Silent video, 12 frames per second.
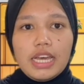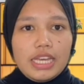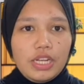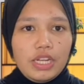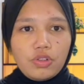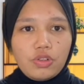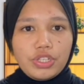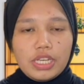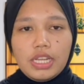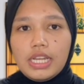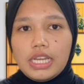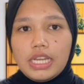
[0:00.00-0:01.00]
In
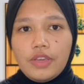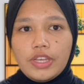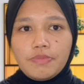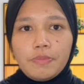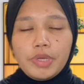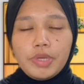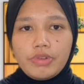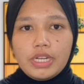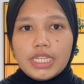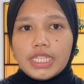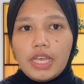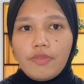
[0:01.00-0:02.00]
conclusion, the investment period
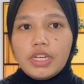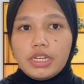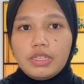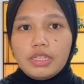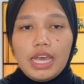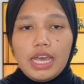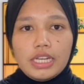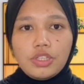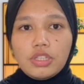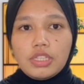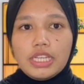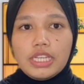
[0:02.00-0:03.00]
is 7 years and the
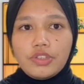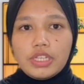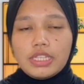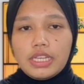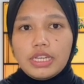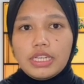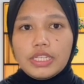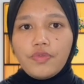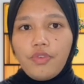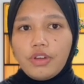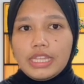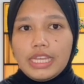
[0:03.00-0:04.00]
total interest earned is
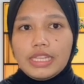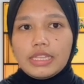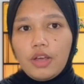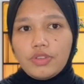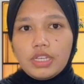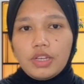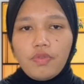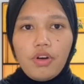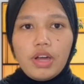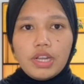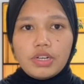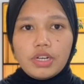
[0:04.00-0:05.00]

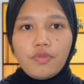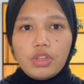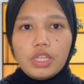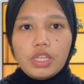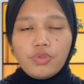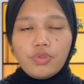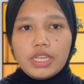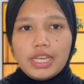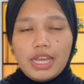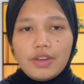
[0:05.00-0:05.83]
14,442 ringgit and